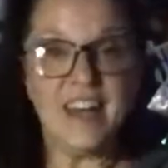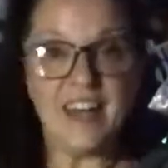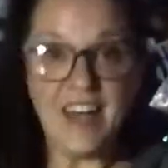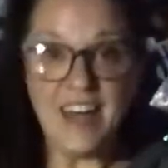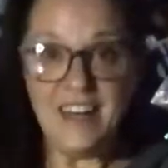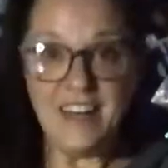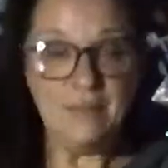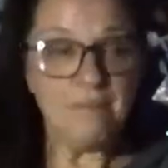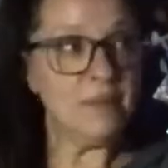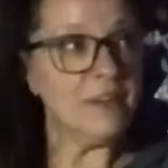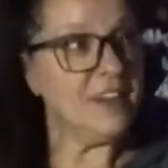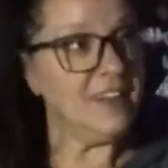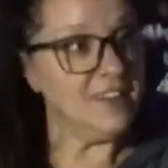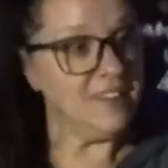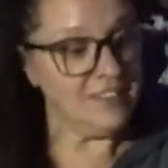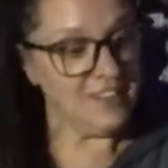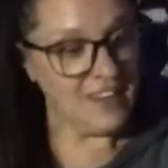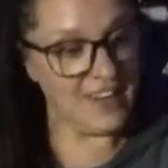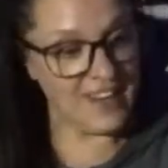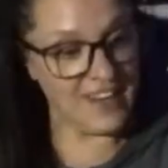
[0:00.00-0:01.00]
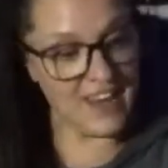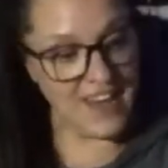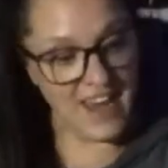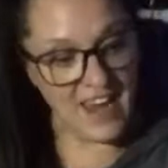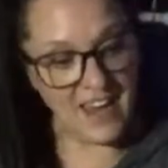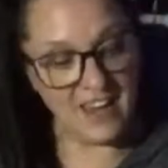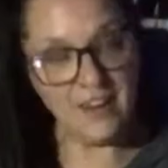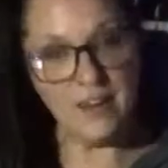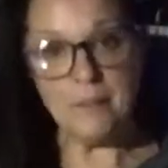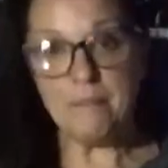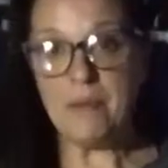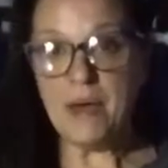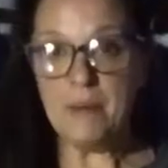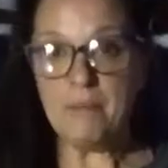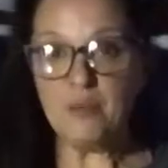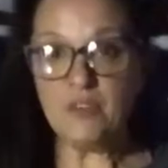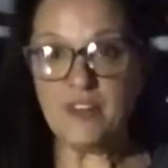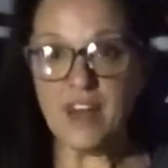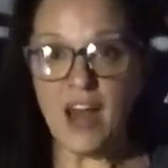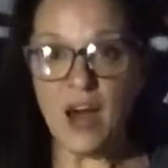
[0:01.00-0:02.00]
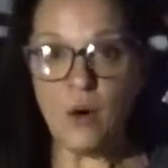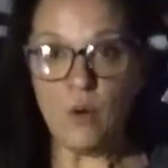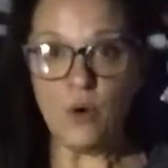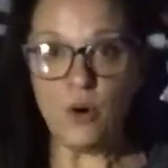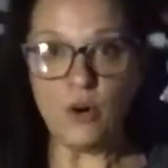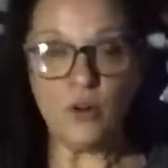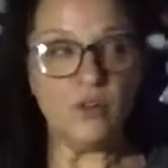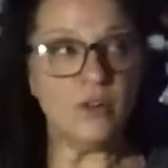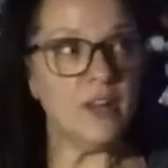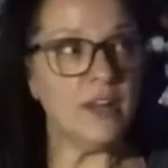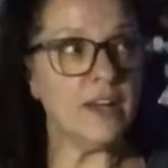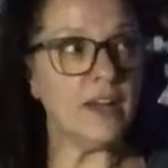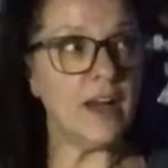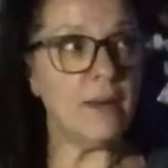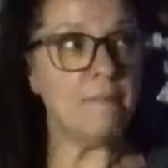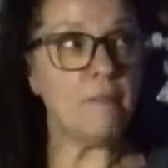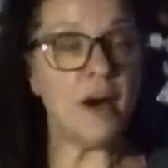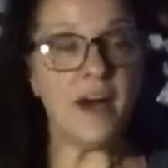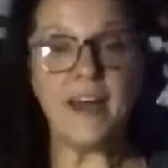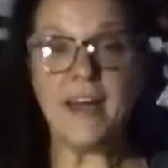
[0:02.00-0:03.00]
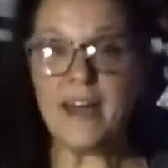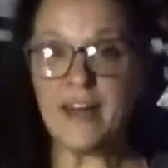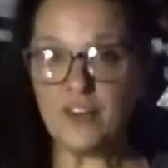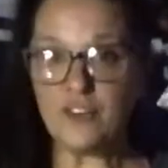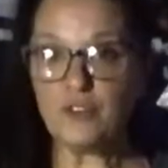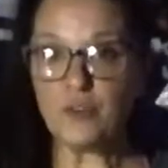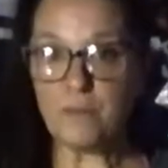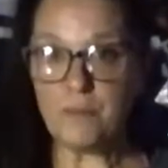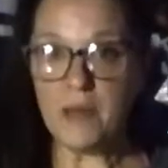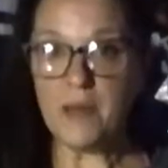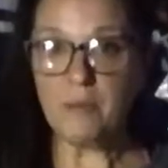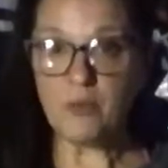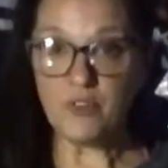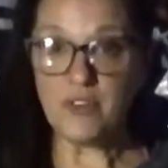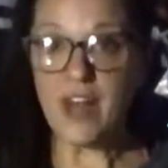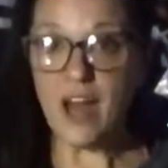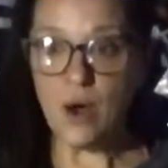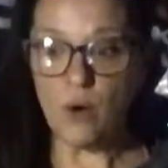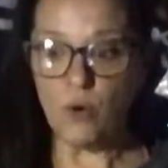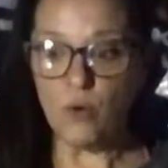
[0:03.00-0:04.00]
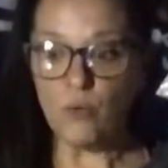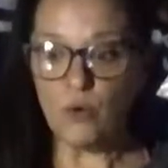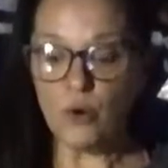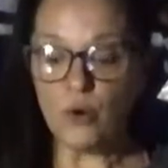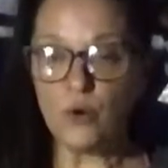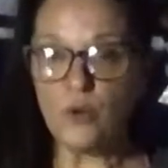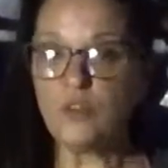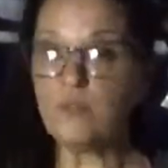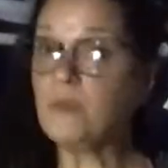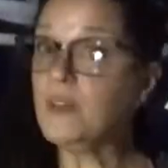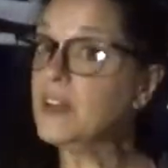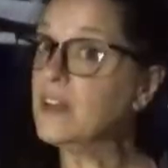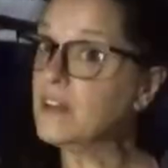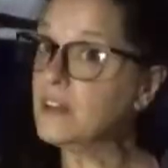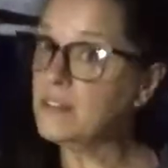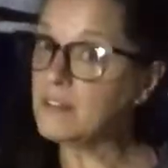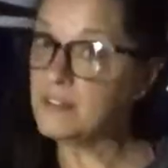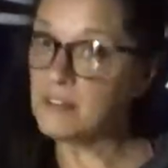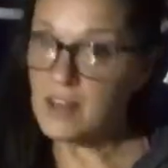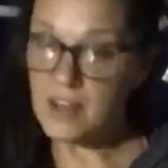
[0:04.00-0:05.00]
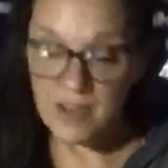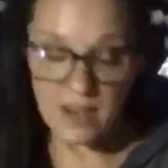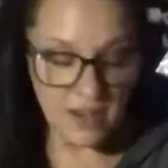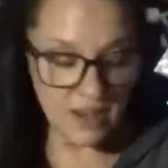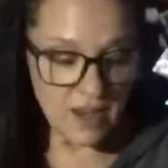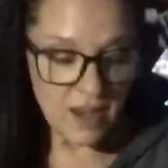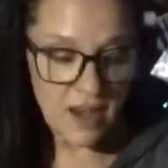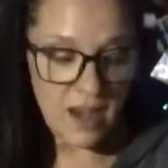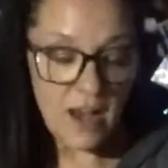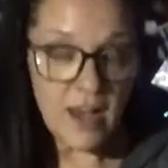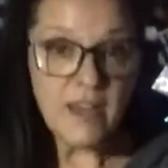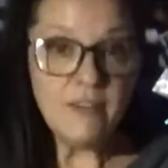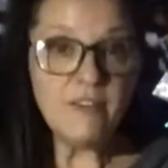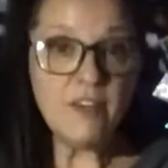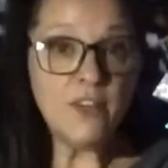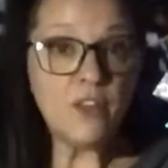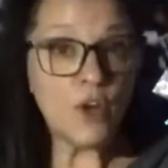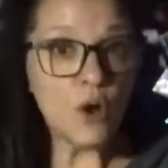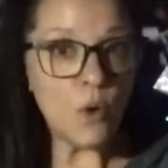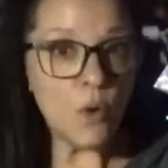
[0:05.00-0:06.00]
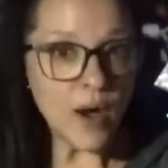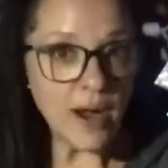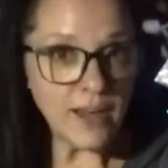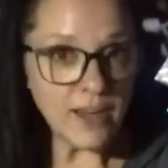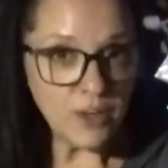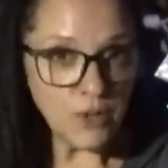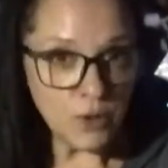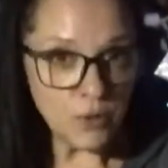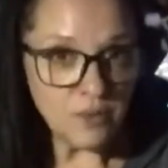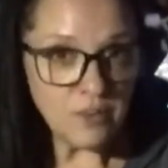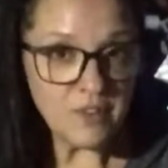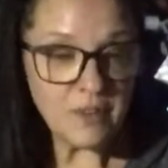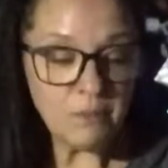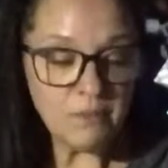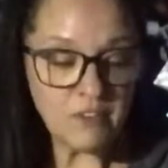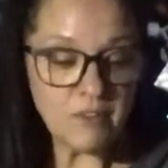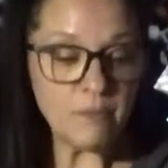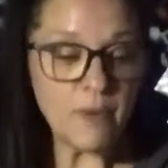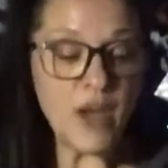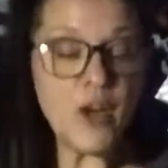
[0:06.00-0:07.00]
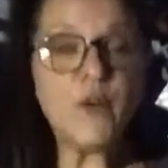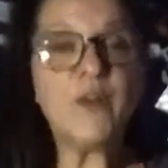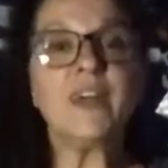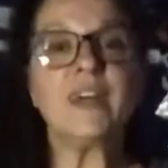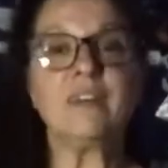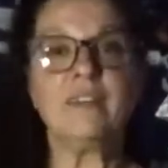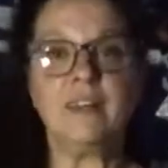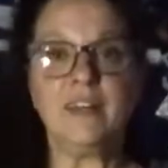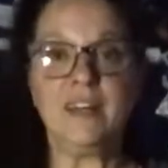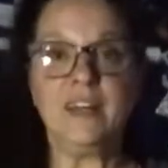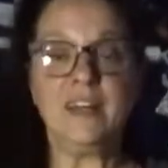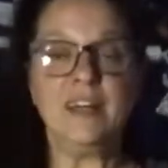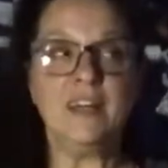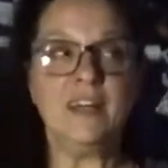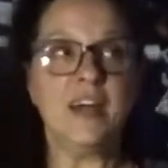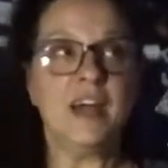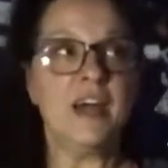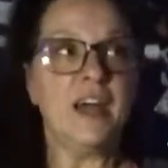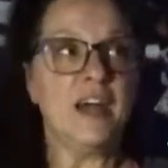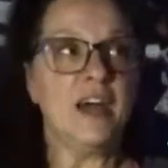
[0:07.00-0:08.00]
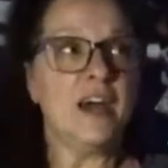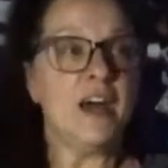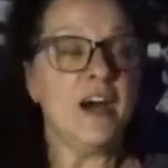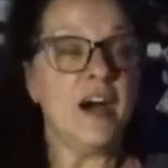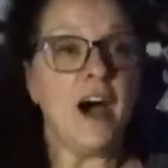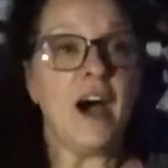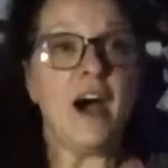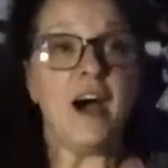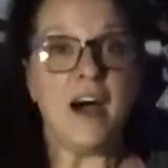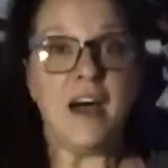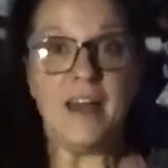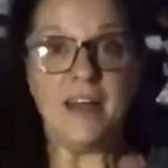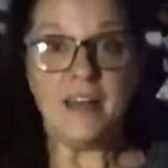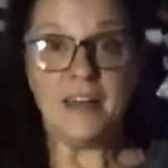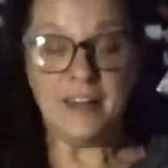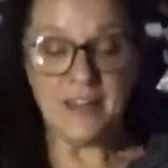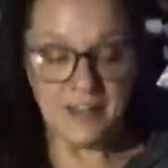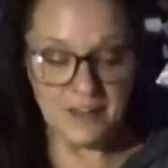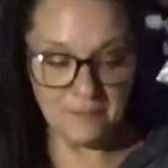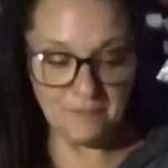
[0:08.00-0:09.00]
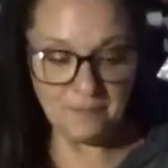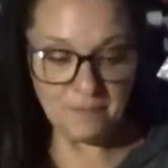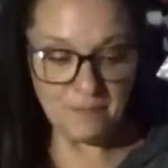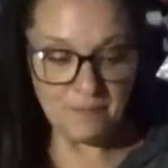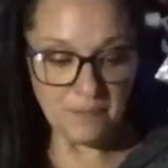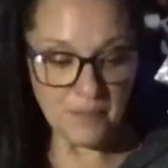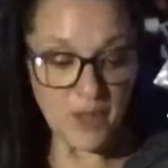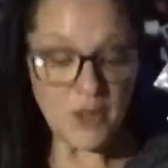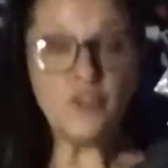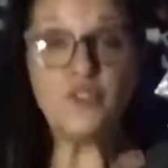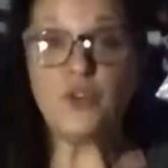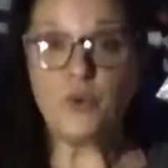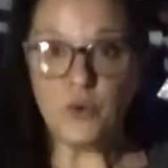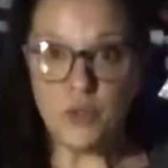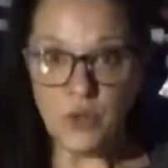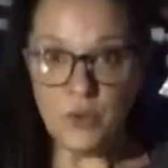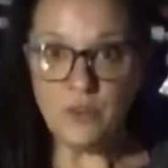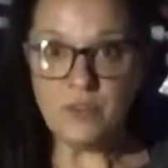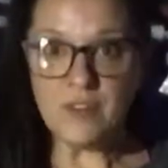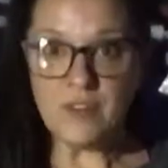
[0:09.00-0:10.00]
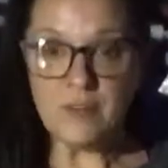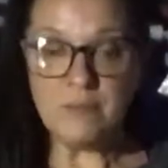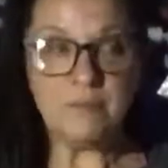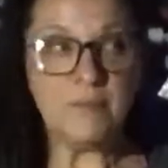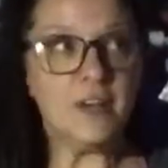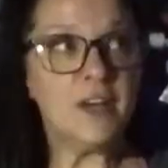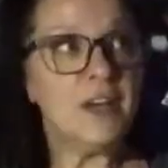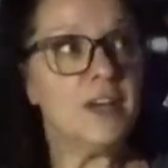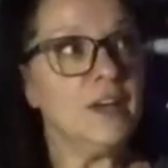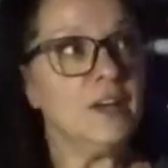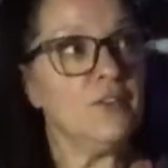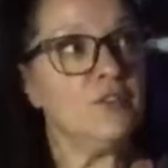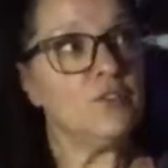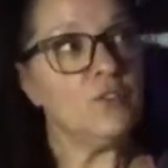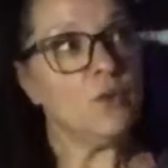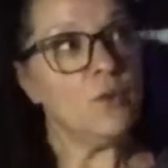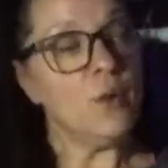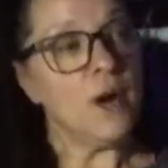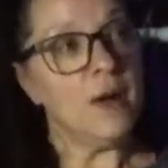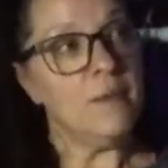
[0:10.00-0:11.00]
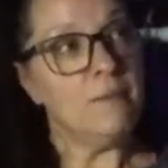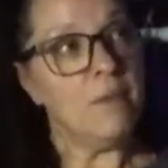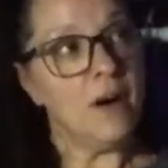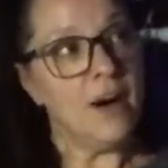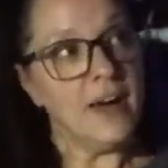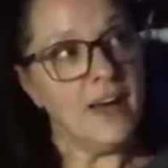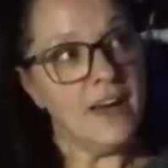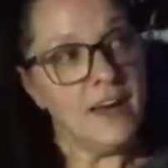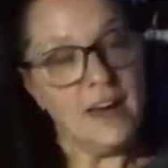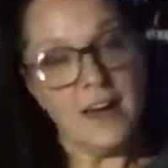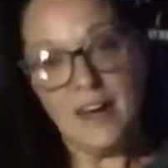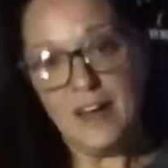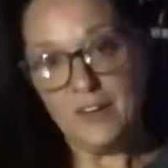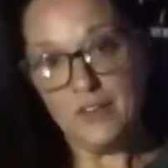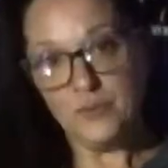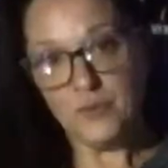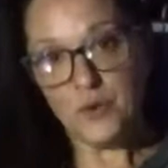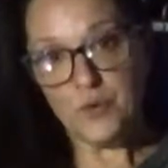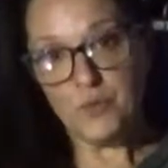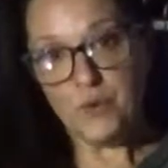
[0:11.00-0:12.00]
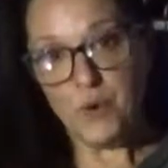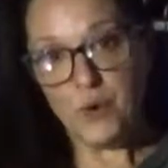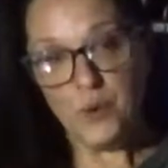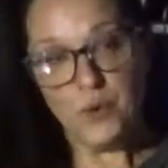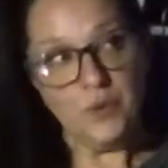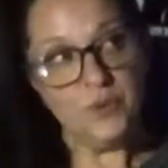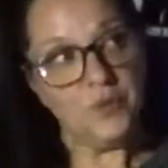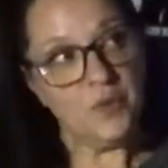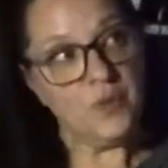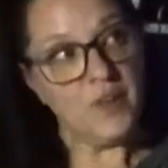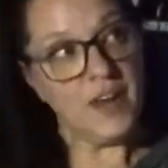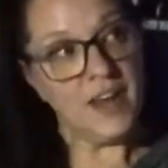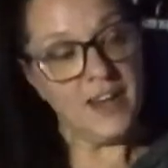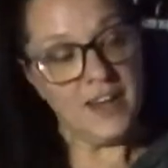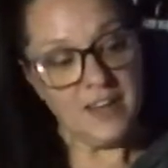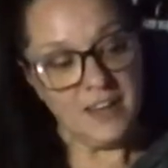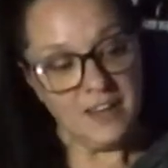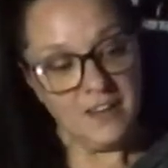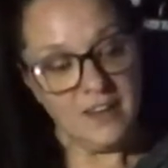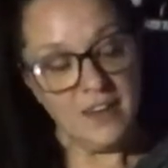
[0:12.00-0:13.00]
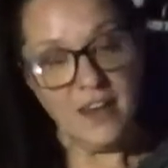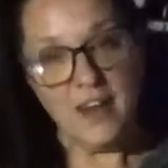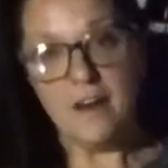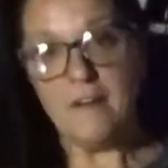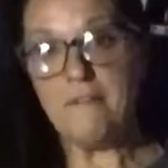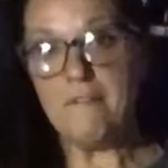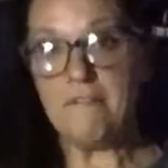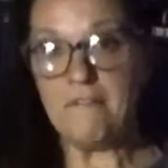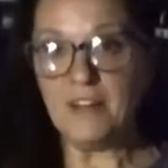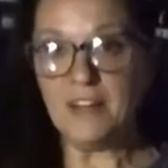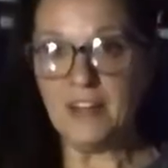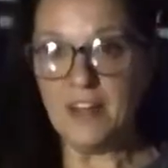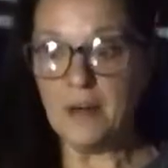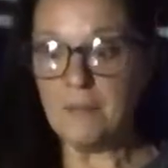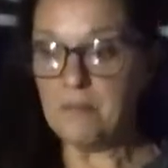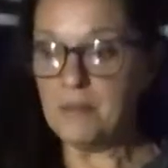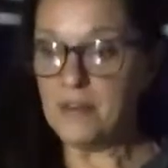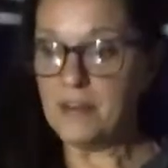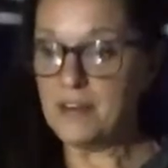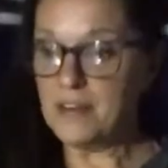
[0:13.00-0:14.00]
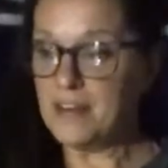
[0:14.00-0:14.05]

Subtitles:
any place that I can a paper towel. Like I buy extra paper towel rolls because even though I use them sparingly, I do use them. So I buy extra rolls so that I can fill up